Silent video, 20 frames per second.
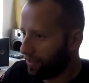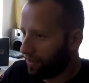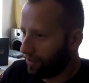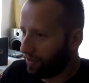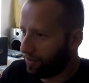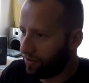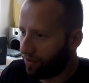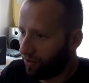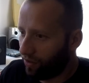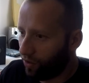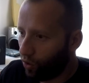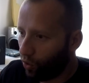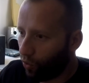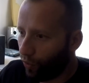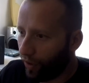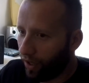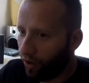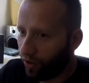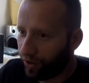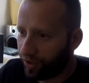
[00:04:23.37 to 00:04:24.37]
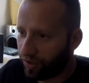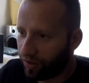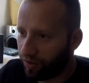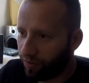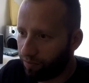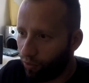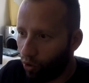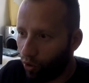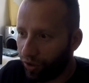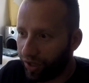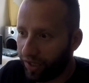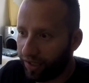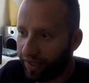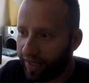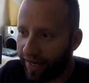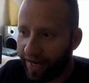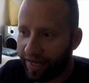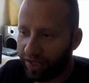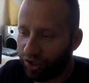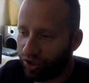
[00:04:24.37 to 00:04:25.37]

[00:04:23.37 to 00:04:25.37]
So we lost more than a day